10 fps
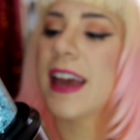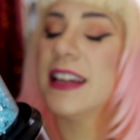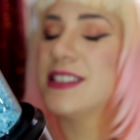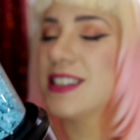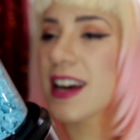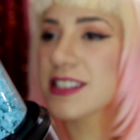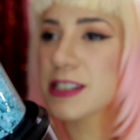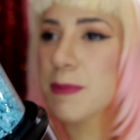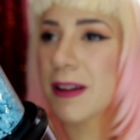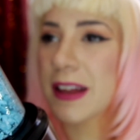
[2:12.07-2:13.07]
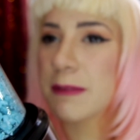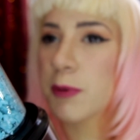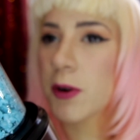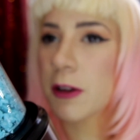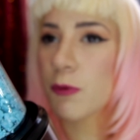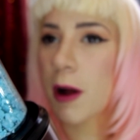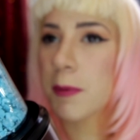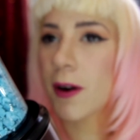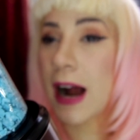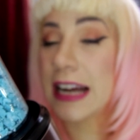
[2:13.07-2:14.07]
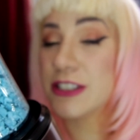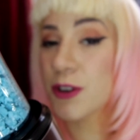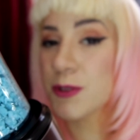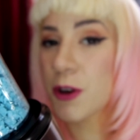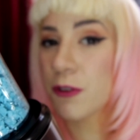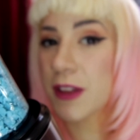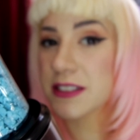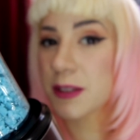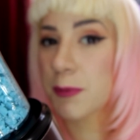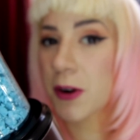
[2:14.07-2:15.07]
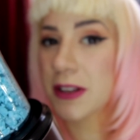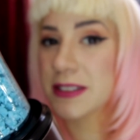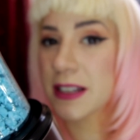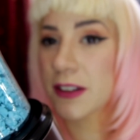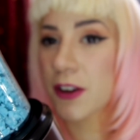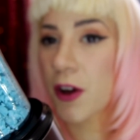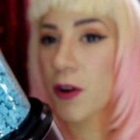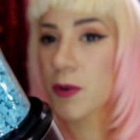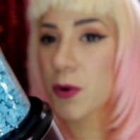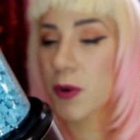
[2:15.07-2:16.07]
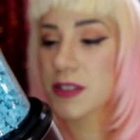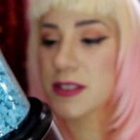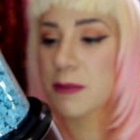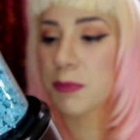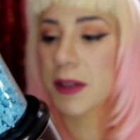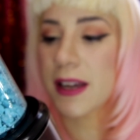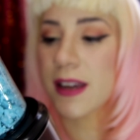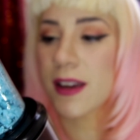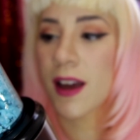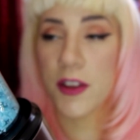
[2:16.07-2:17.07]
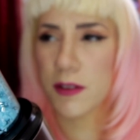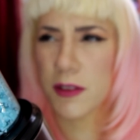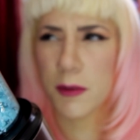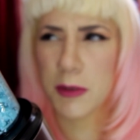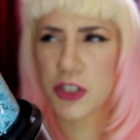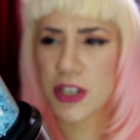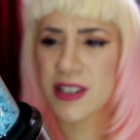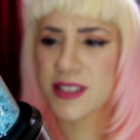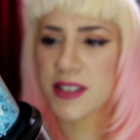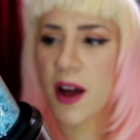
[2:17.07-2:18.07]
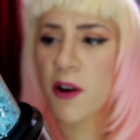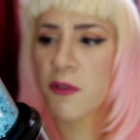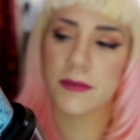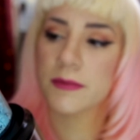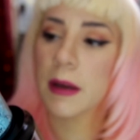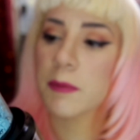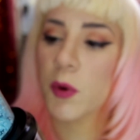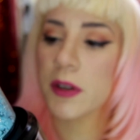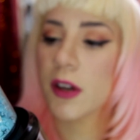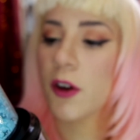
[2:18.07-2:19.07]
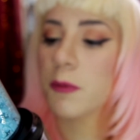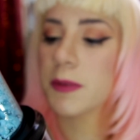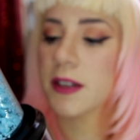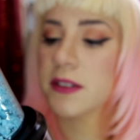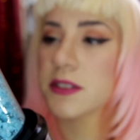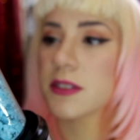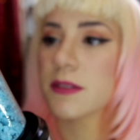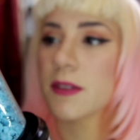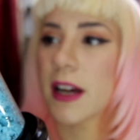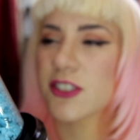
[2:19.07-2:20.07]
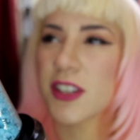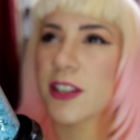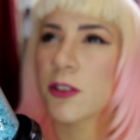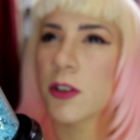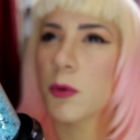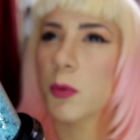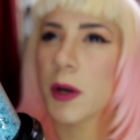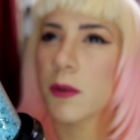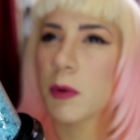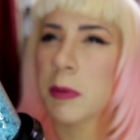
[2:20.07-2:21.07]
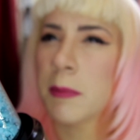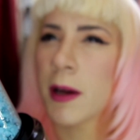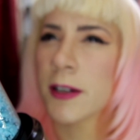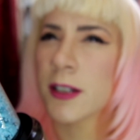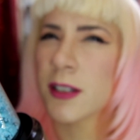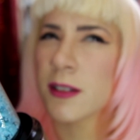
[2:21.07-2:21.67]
It does smell like burning rubber. I don't know if that's the burning silicone or simply the machine itself. I'm going to hope that it's... Actually, I don't know what would be better.